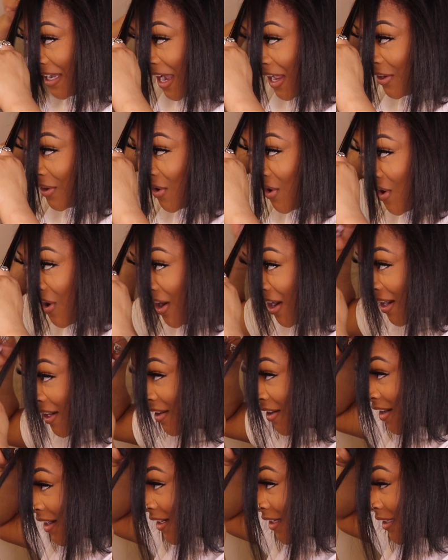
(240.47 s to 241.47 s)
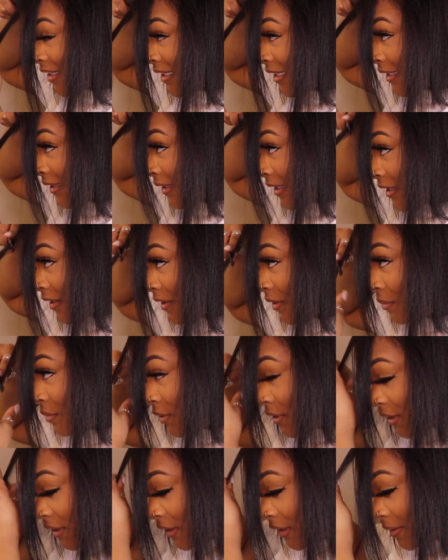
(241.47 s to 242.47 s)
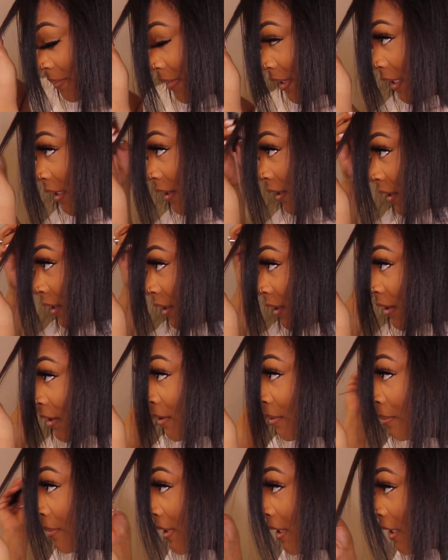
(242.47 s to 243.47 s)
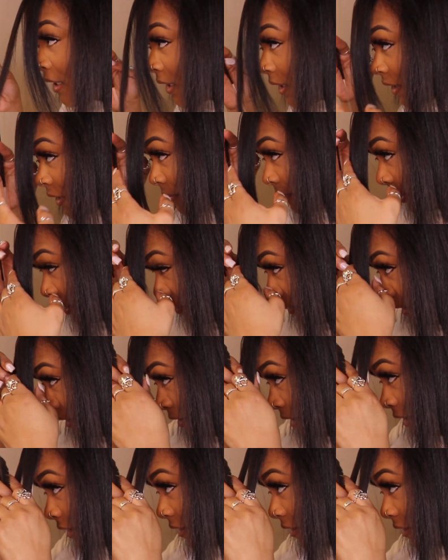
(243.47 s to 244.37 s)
kind of harder than I thought it was gonna be, because my mirror